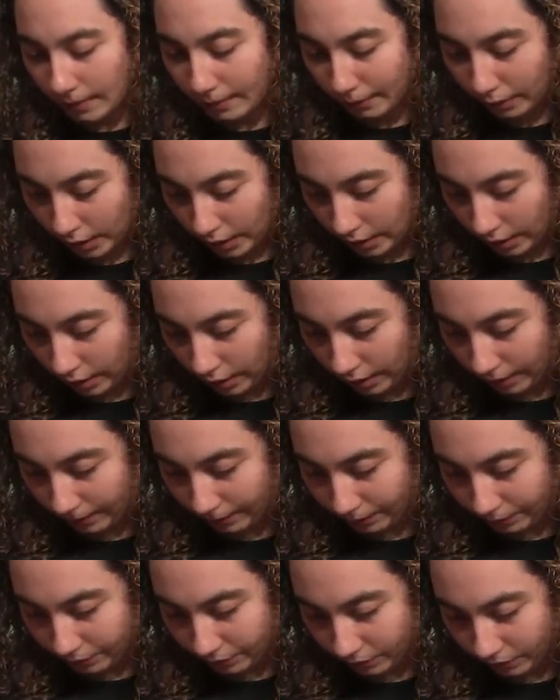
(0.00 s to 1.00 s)
But,
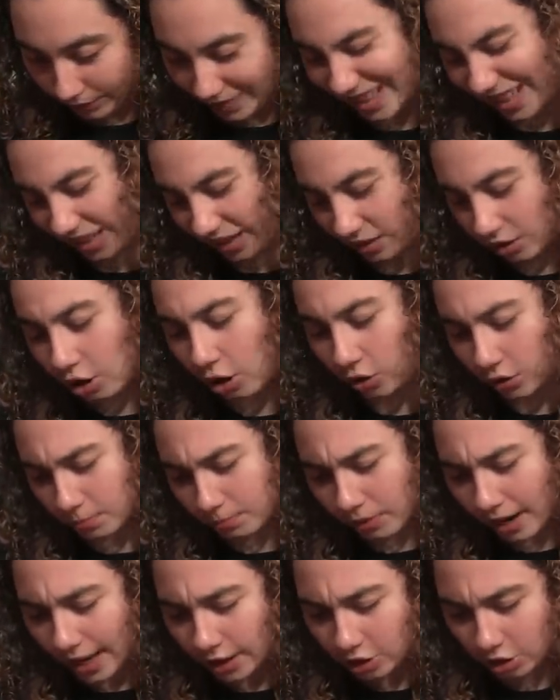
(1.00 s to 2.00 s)
yeah, no,
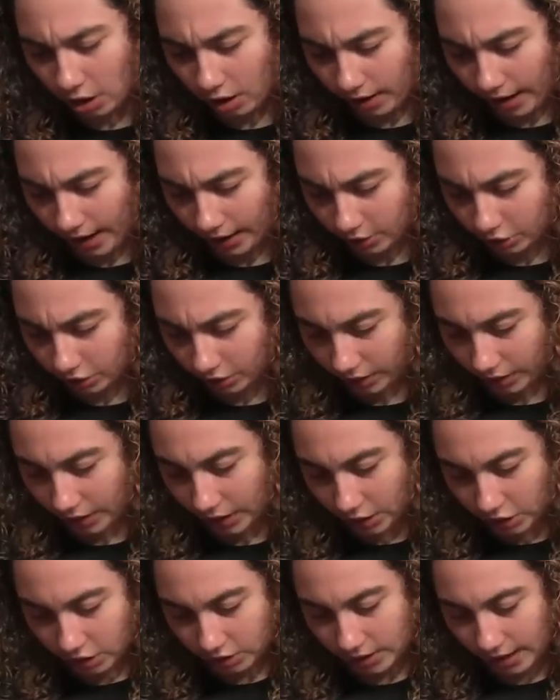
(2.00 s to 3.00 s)
it's Bradshaw, actually.
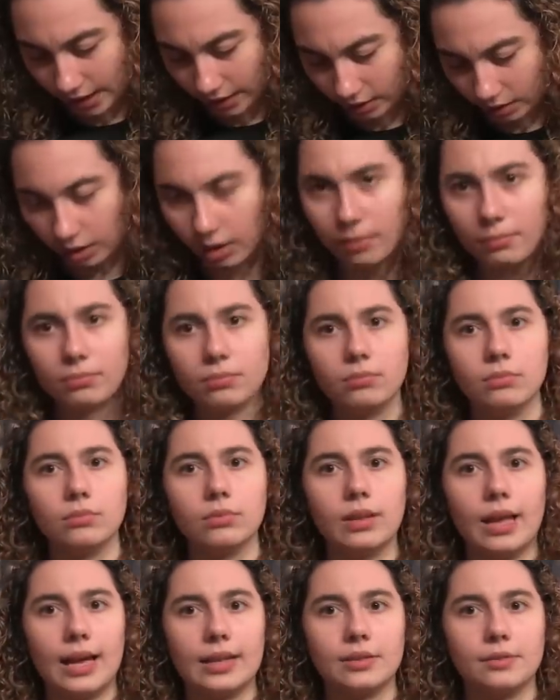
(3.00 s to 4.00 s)
He just had,
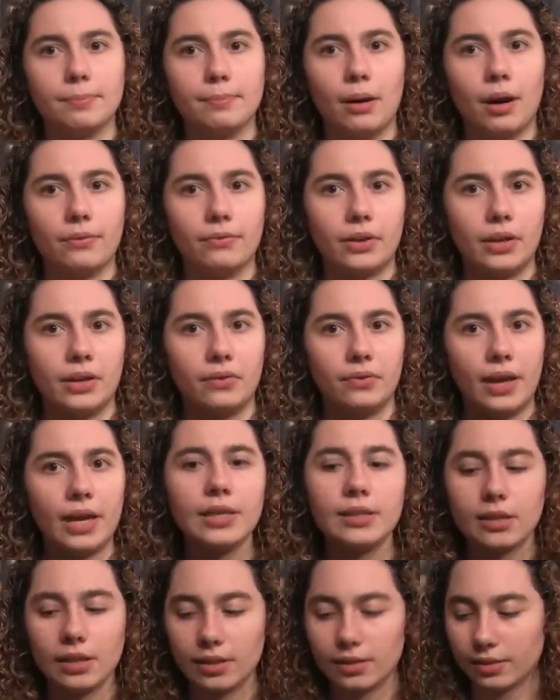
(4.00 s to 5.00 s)
less puffy
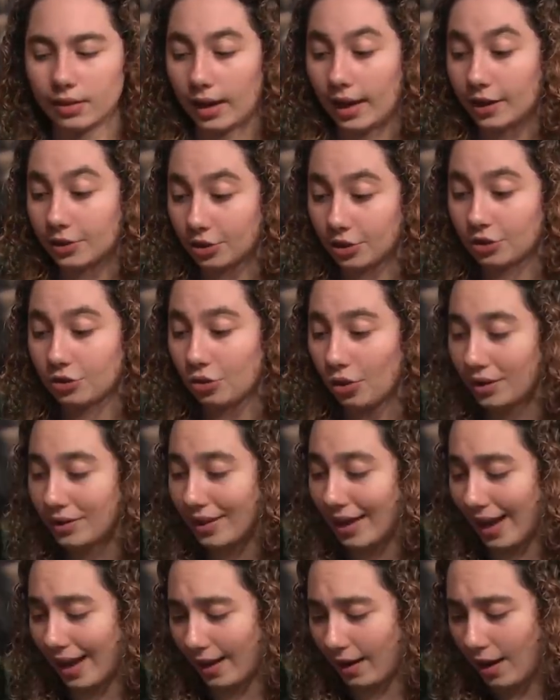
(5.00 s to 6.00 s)
faces, and I actually enjoyed
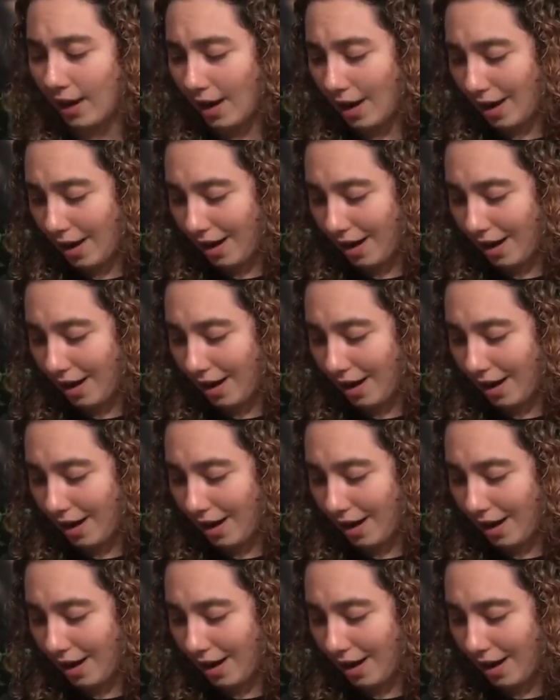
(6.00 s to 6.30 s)
that.